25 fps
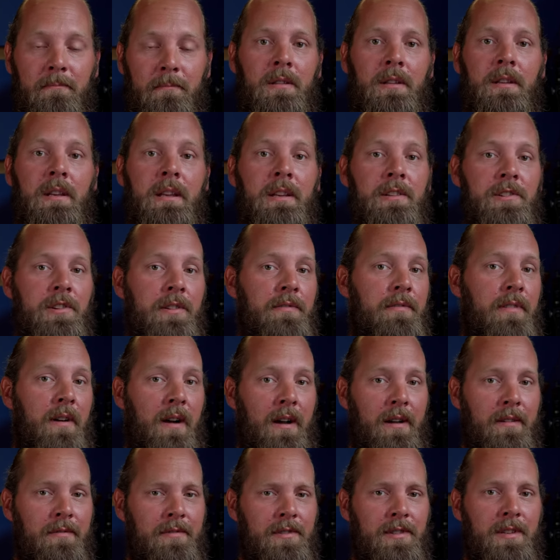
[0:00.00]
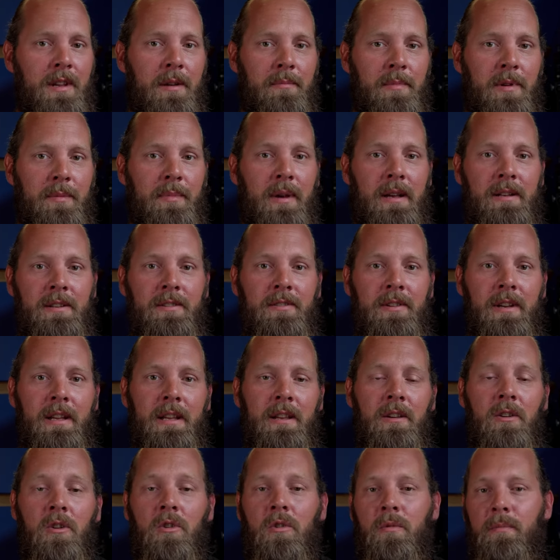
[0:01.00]
The Ninja 5's dummy
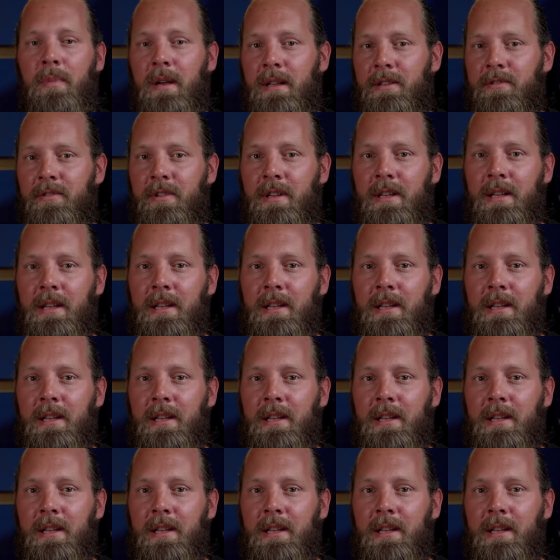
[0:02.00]
battery or battery